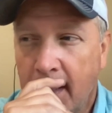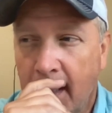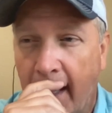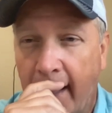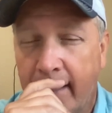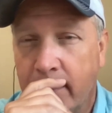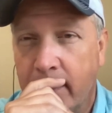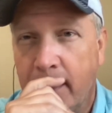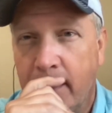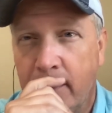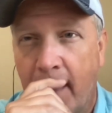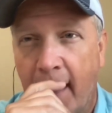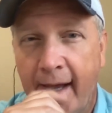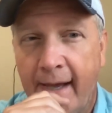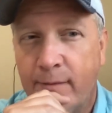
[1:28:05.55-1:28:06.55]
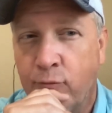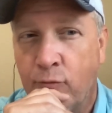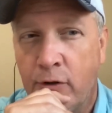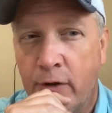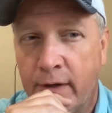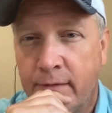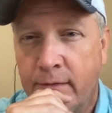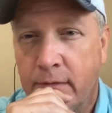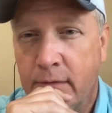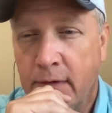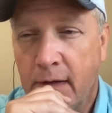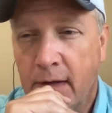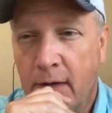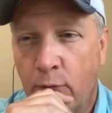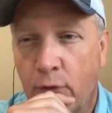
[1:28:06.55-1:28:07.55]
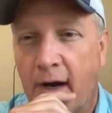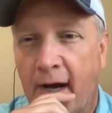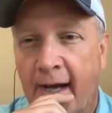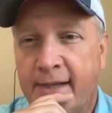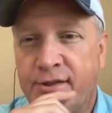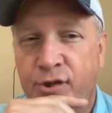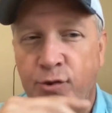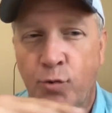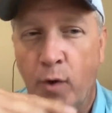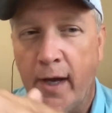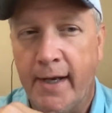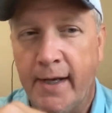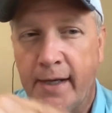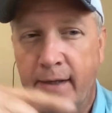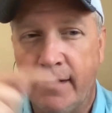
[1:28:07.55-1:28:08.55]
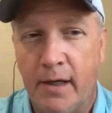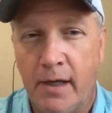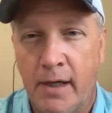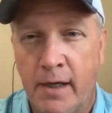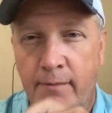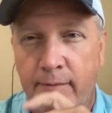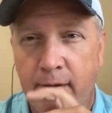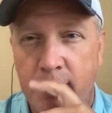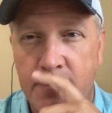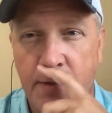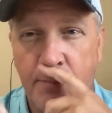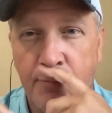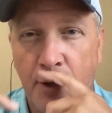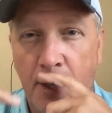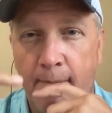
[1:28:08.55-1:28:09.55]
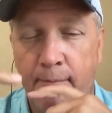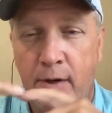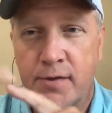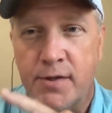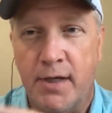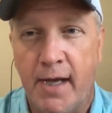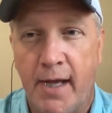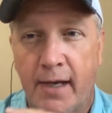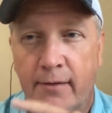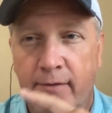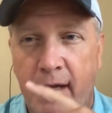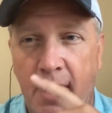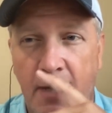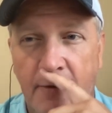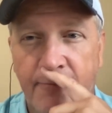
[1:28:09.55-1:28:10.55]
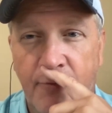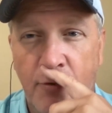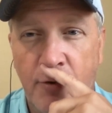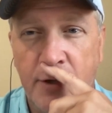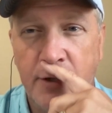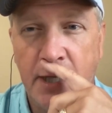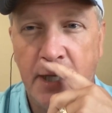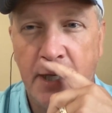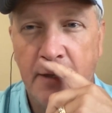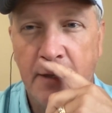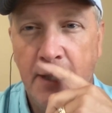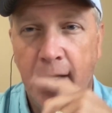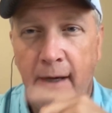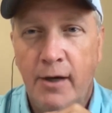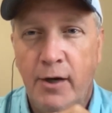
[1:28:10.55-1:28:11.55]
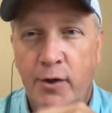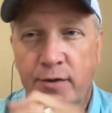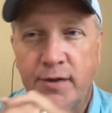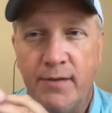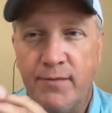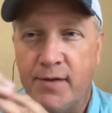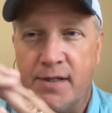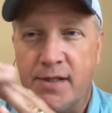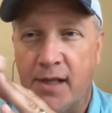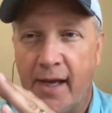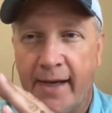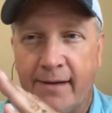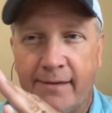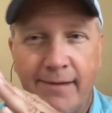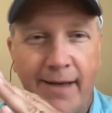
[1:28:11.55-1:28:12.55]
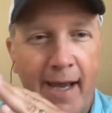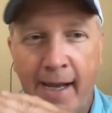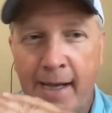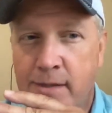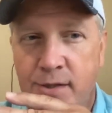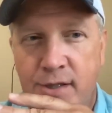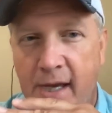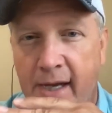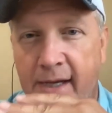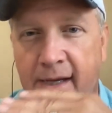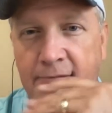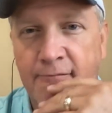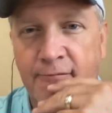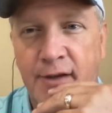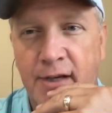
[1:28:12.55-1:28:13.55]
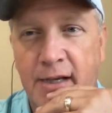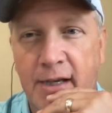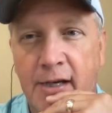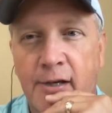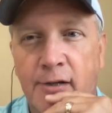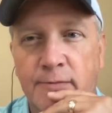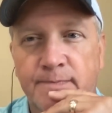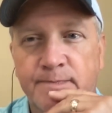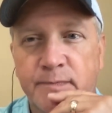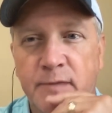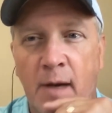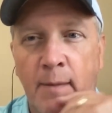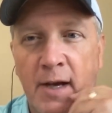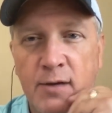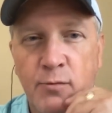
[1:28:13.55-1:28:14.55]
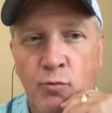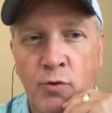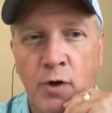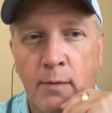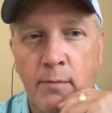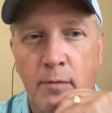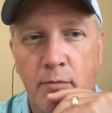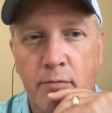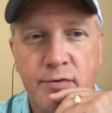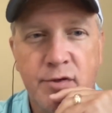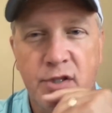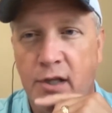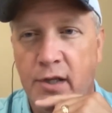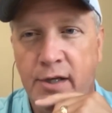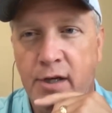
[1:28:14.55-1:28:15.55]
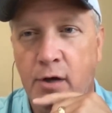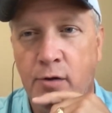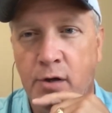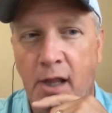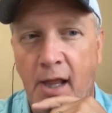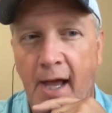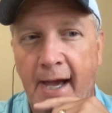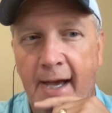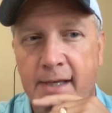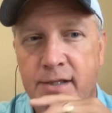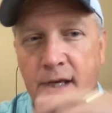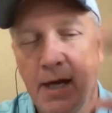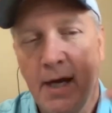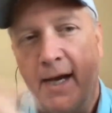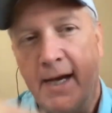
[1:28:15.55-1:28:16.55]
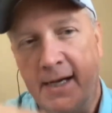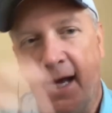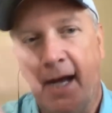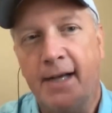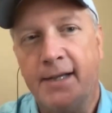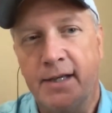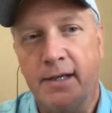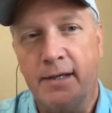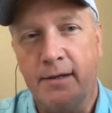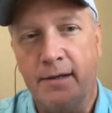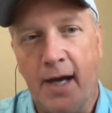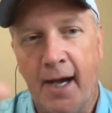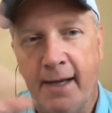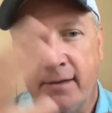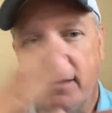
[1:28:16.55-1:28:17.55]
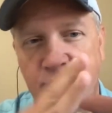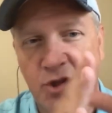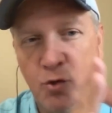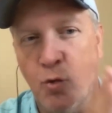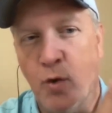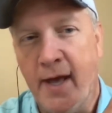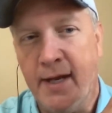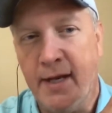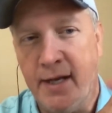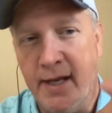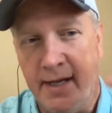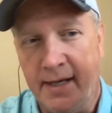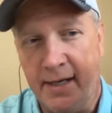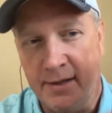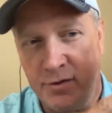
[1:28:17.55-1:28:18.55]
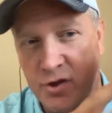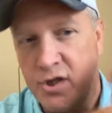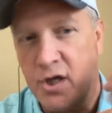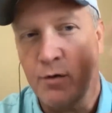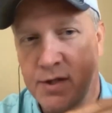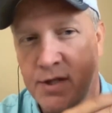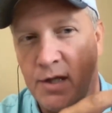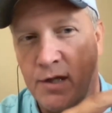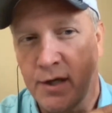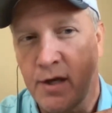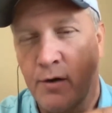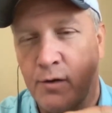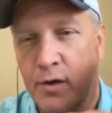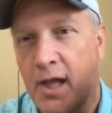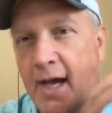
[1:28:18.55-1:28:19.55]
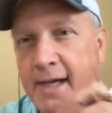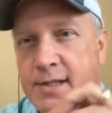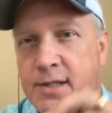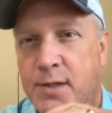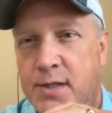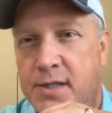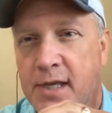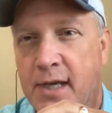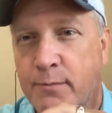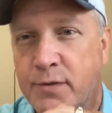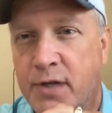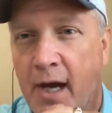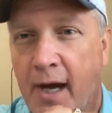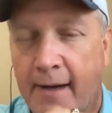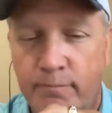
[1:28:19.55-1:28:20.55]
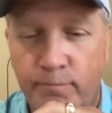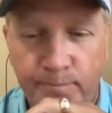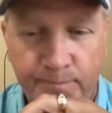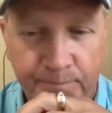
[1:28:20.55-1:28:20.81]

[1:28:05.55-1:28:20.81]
I don't know. I had one where I duetted. Uh, there's a prop person out of California who did this like eight second video about rub- silicone glass. And I did, I duetted it and showed silicone glass at the same time.